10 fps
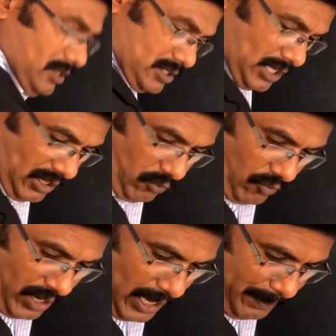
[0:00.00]
So the
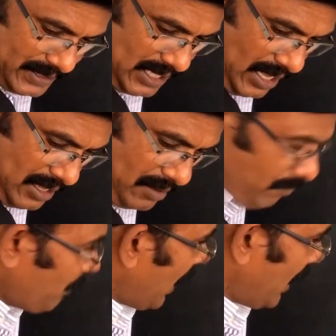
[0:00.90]
overlap is the
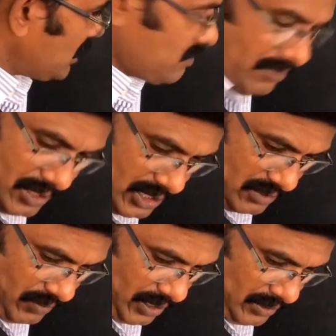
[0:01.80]
maximum.
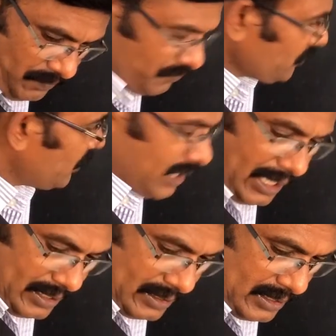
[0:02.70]
This one we
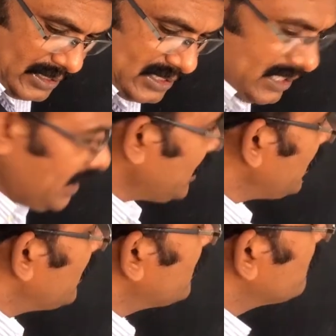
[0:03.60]
can see.